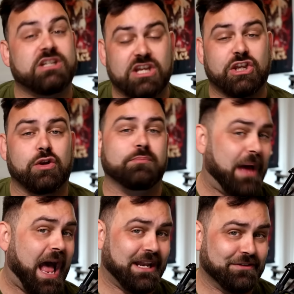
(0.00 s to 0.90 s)
D Q'd and
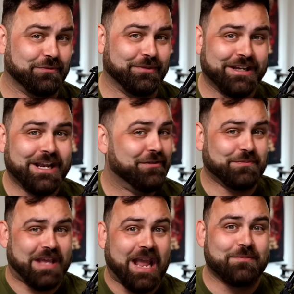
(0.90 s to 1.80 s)
banned from,
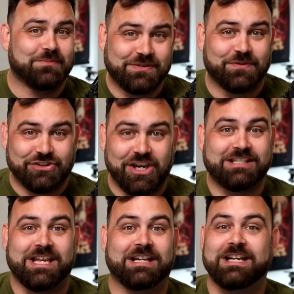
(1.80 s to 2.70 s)
from games for
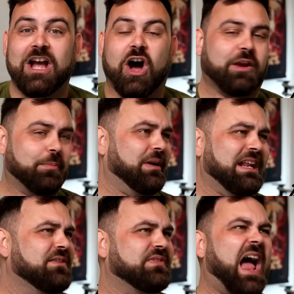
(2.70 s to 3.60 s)
cheating. I
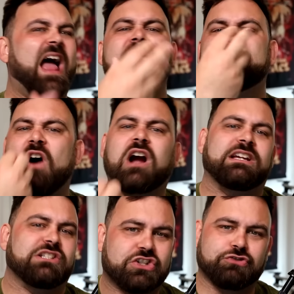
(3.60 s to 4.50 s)
believe that
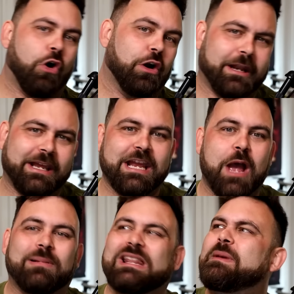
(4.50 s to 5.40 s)
fucking strongly.
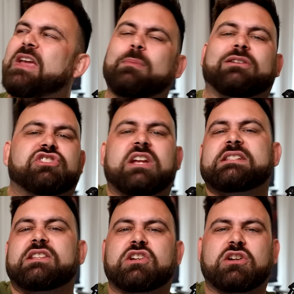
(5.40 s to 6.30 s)
But let me hear about
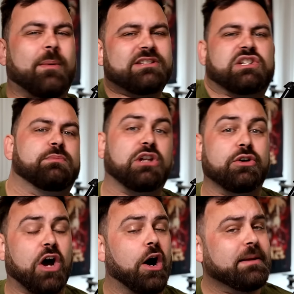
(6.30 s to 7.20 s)
cheats in the comment section below
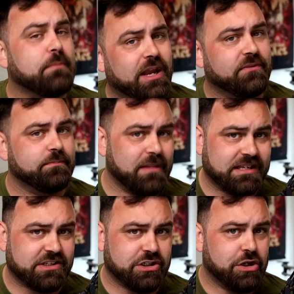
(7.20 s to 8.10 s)
that I might have
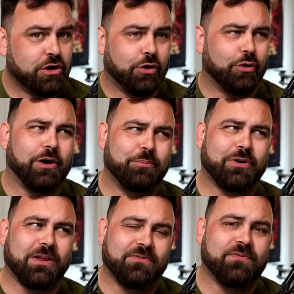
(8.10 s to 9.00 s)
missed or are
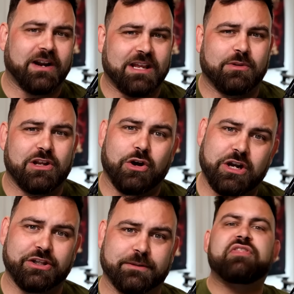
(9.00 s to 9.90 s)
pretty funny when you
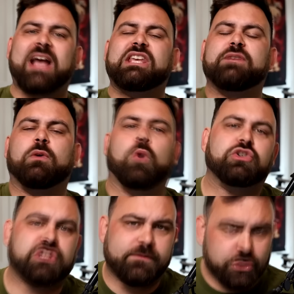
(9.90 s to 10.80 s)
look at them. Thank you for
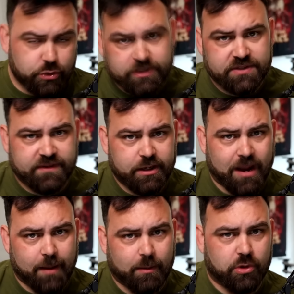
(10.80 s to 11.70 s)
watching. If you enjoyed this
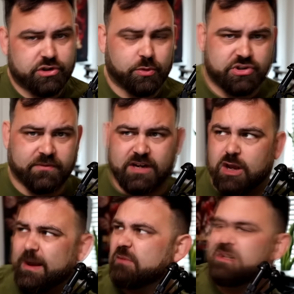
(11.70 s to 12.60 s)
video, how about you watching a
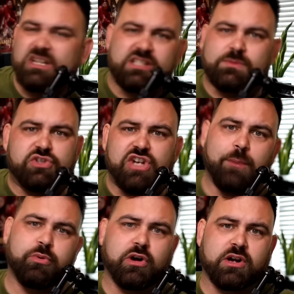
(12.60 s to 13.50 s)
video about some
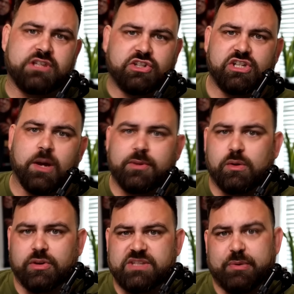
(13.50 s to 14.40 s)
shit products that G
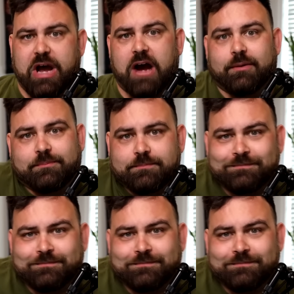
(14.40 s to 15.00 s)
W once put out?